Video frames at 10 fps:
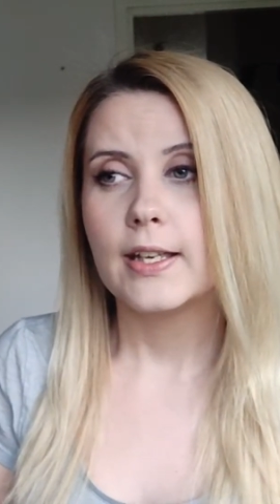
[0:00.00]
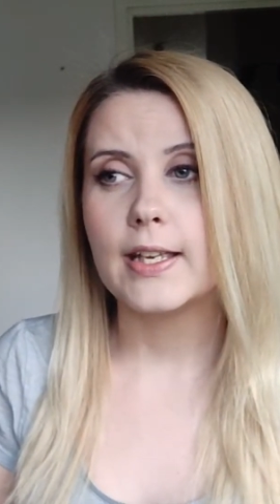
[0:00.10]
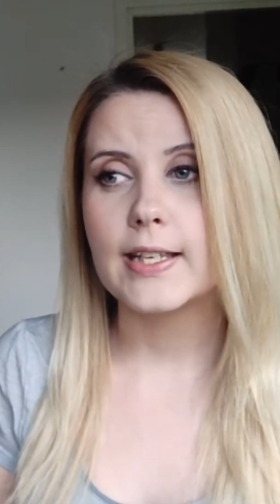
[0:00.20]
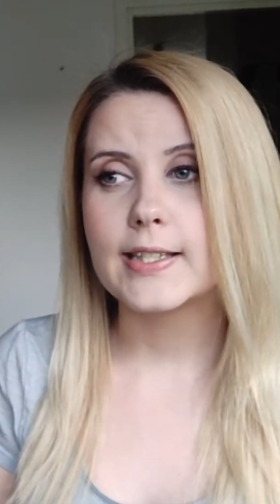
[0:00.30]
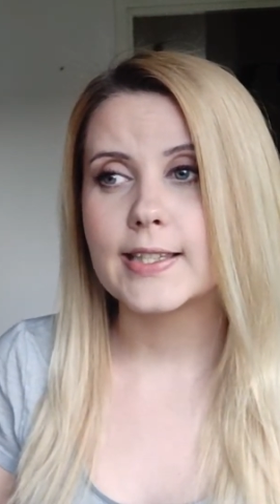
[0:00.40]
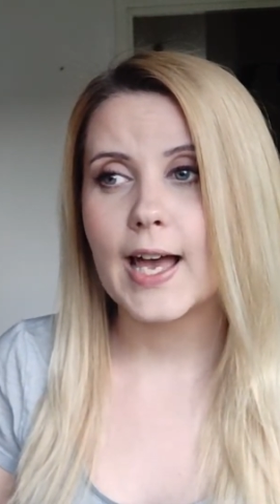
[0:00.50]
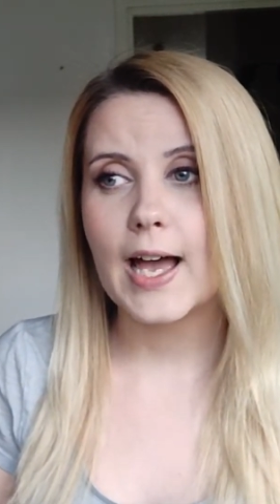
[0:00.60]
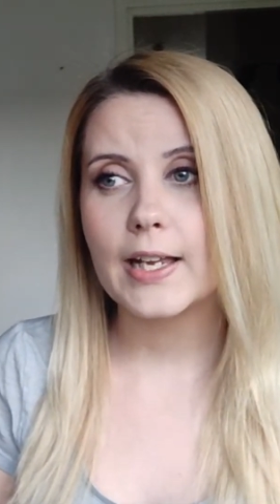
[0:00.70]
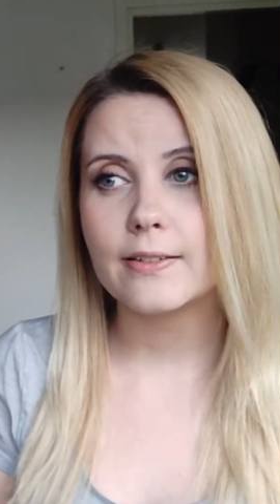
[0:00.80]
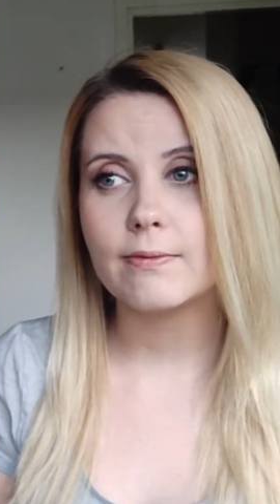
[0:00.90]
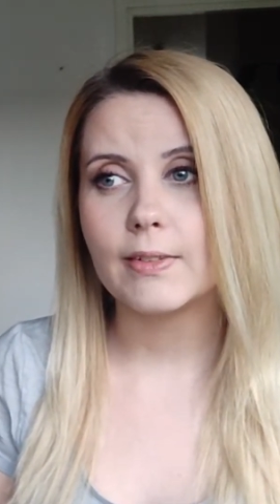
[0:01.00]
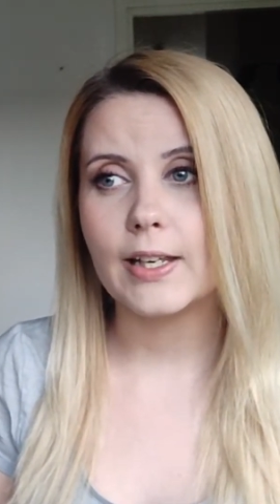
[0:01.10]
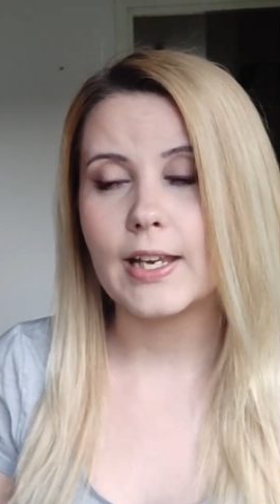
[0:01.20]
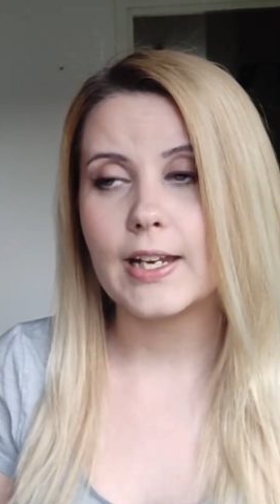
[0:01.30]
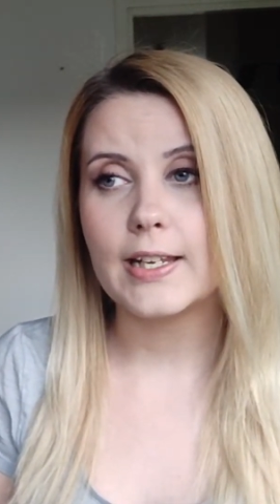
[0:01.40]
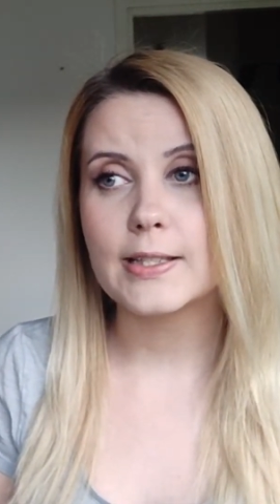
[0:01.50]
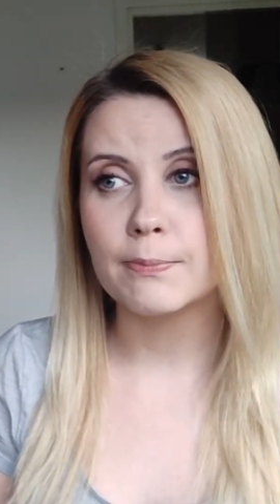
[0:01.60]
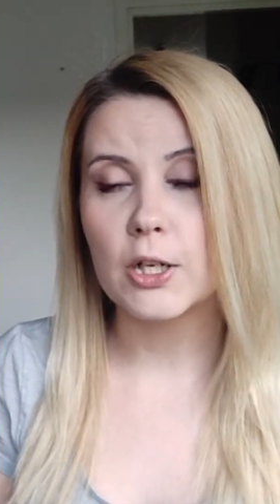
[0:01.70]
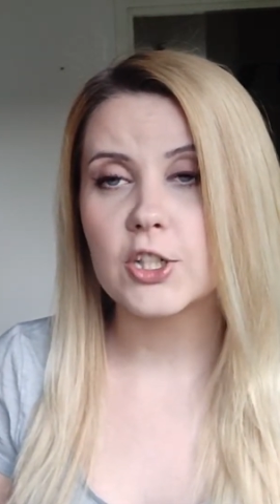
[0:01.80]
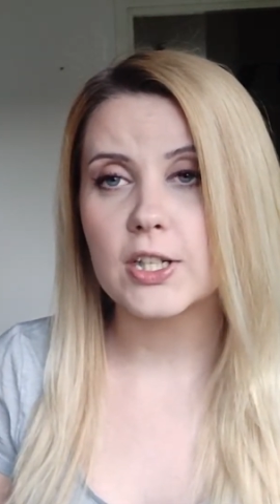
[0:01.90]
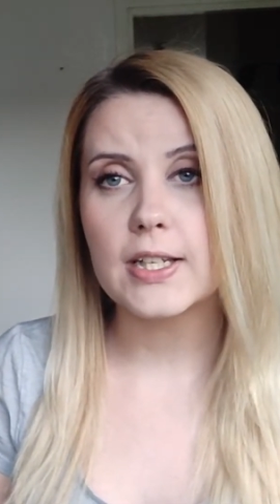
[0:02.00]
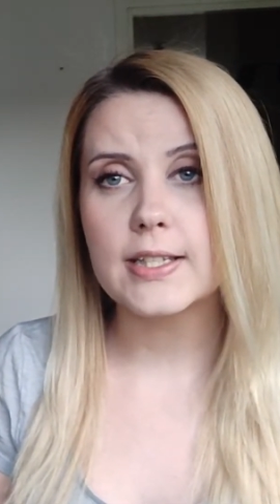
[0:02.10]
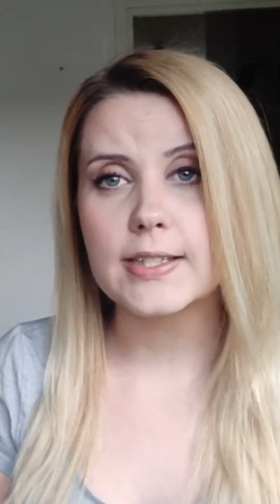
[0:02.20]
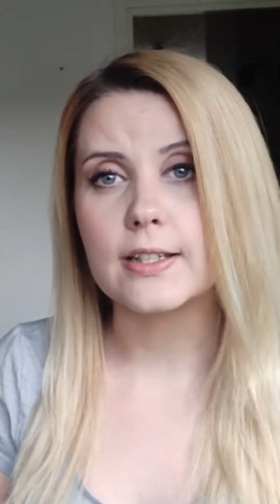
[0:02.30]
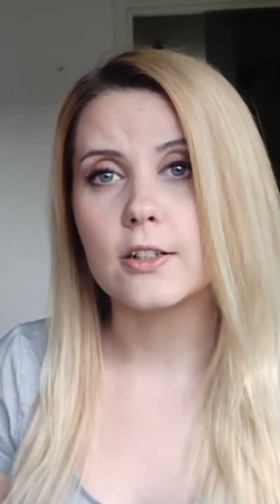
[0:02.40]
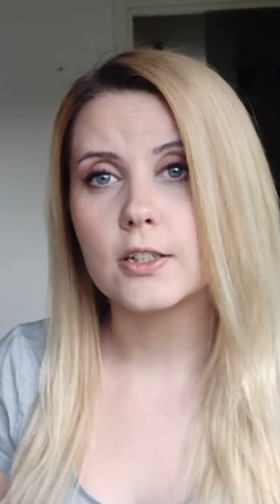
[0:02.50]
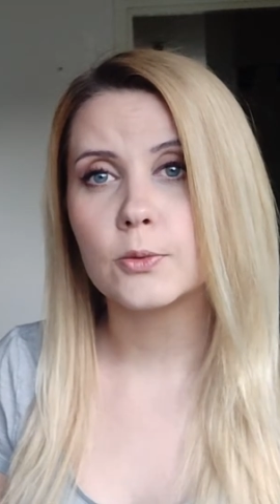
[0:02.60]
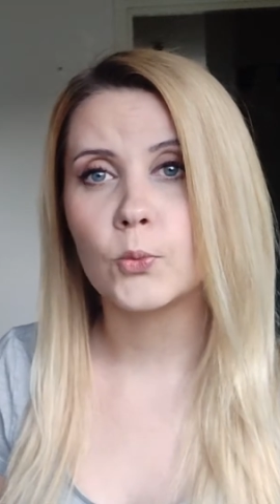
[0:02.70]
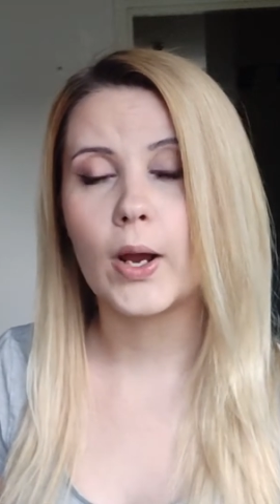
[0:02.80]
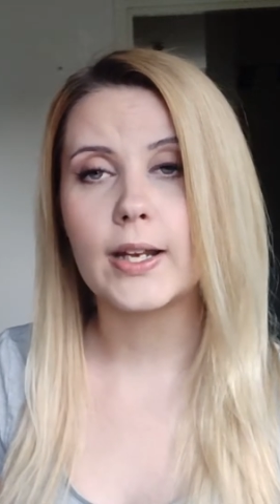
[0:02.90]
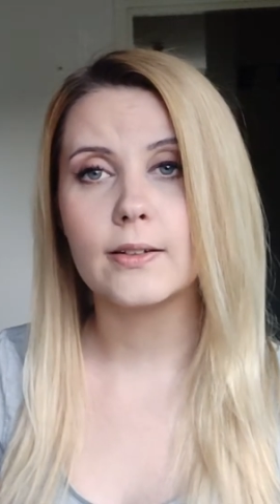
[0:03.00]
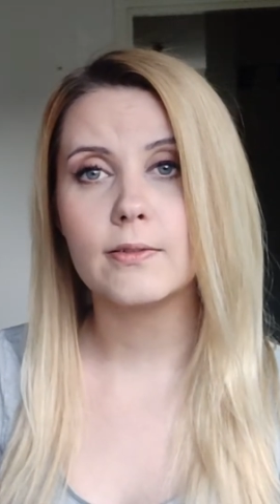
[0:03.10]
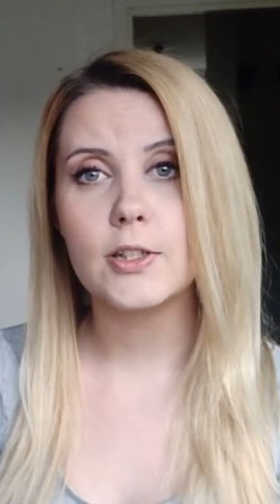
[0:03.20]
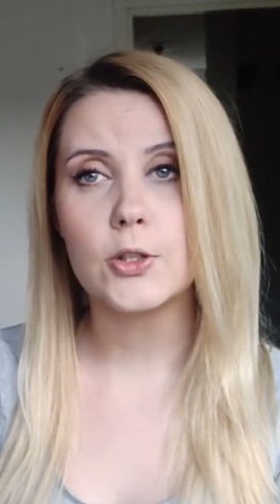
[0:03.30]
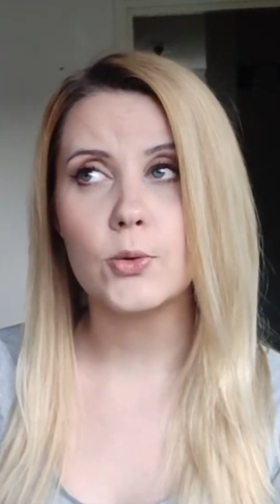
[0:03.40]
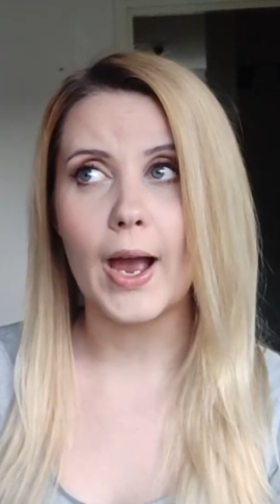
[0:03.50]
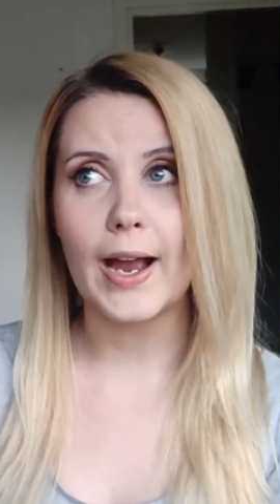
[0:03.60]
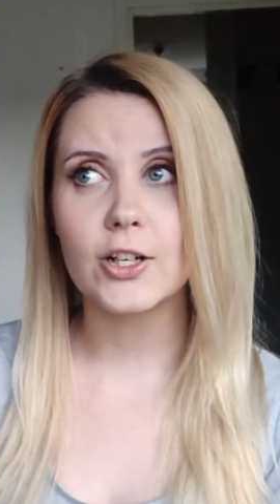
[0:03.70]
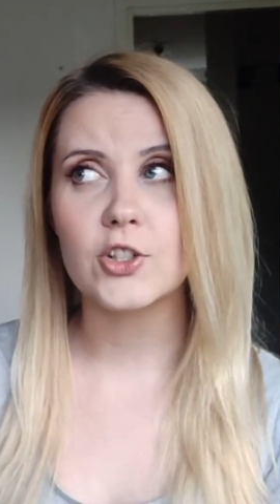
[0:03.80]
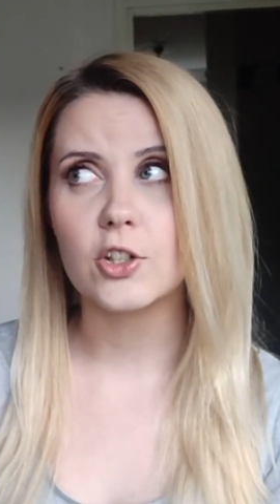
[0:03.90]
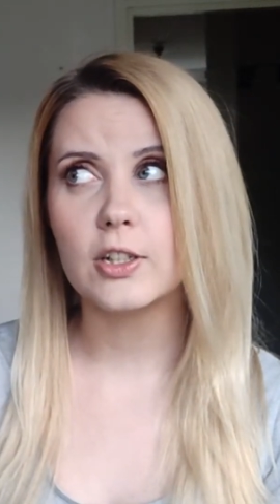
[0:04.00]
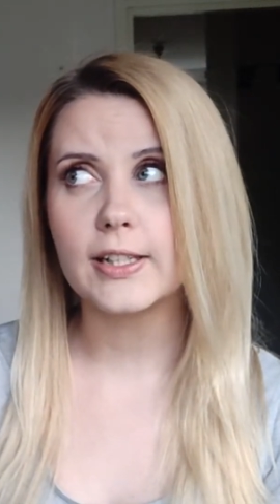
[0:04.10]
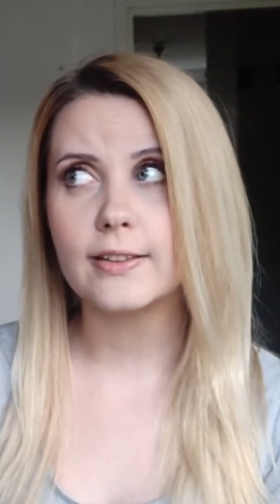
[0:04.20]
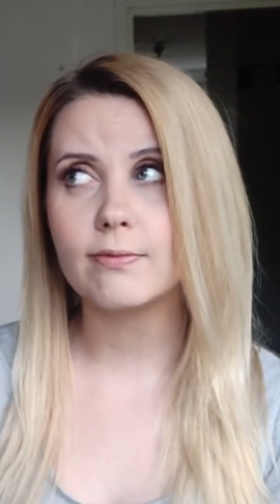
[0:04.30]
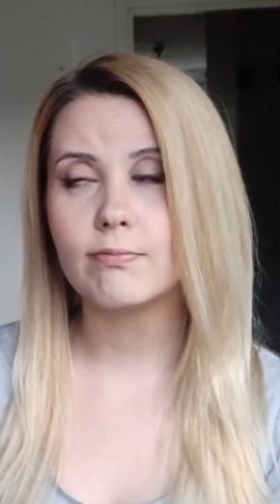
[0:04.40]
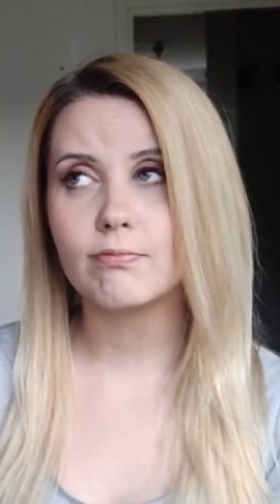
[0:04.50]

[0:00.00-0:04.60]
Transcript: is that it is much easier when you actually